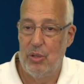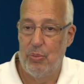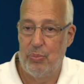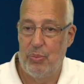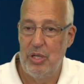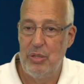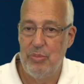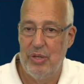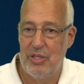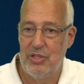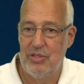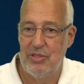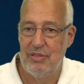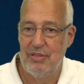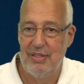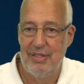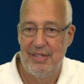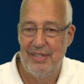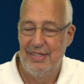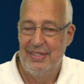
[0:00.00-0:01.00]
pretty much
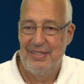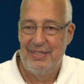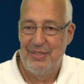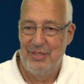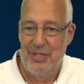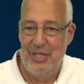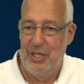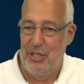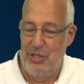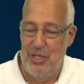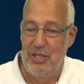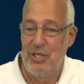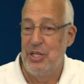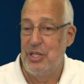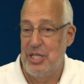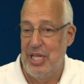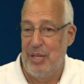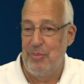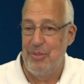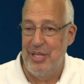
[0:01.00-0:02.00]
in the
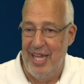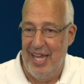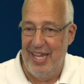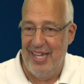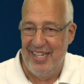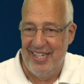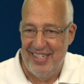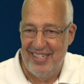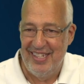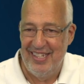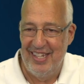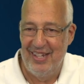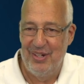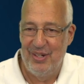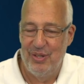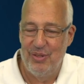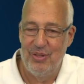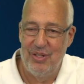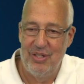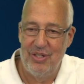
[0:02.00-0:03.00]
same day,
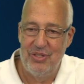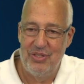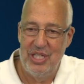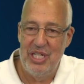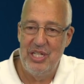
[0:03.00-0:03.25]
and it's